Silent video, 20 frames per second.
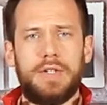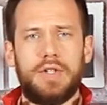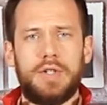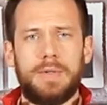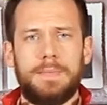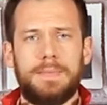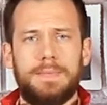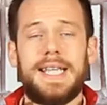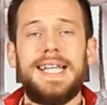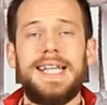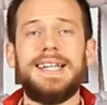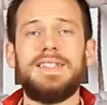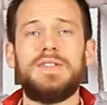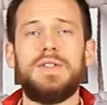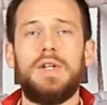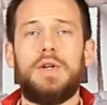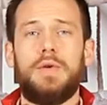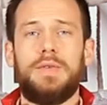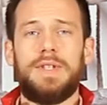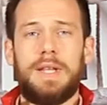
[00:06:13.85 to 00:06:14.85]
In case
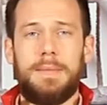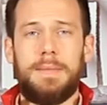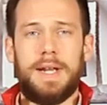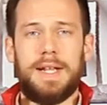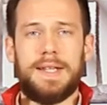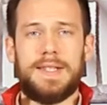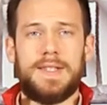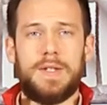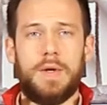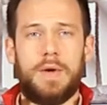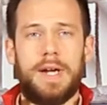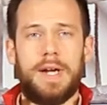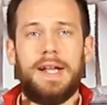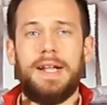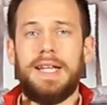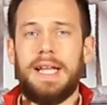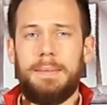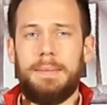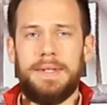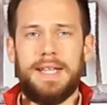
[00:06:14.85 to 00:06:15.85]
of contamination
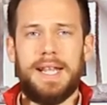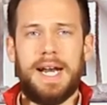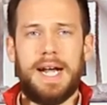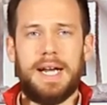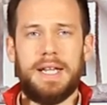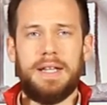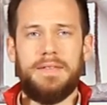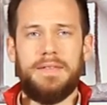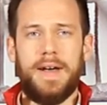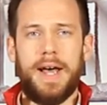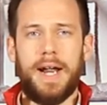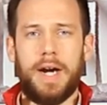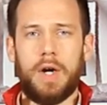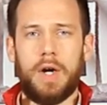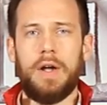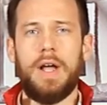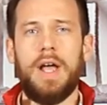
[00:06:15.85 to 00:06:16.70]
from iron minerals,